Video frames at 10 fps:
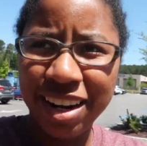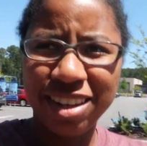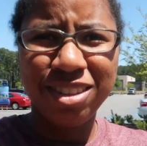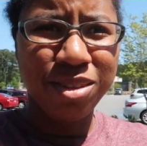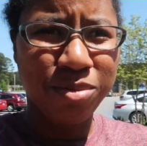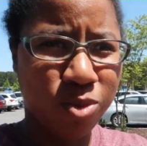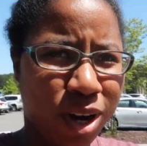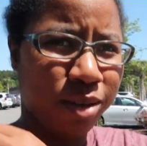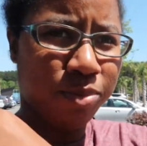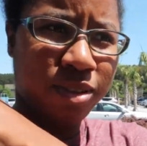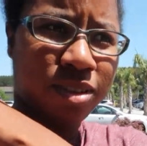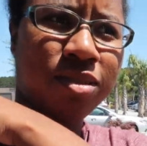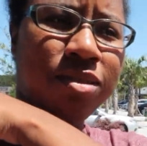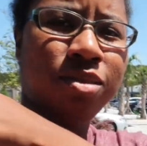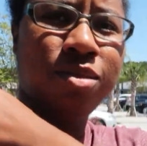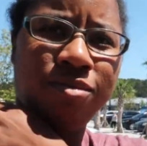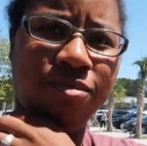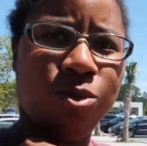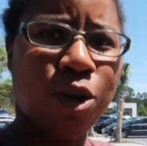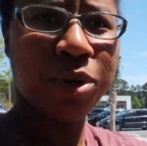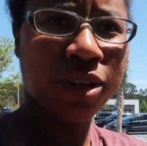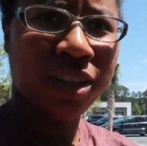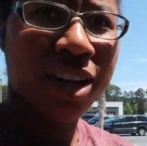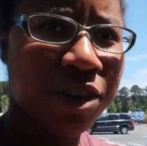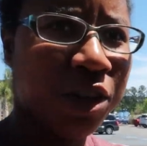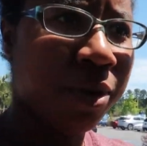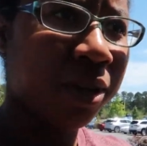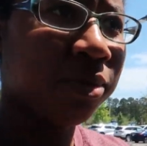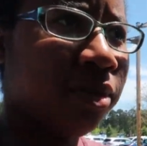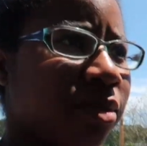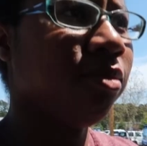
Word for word: and some wipes, because Walmart didn't have any wipes.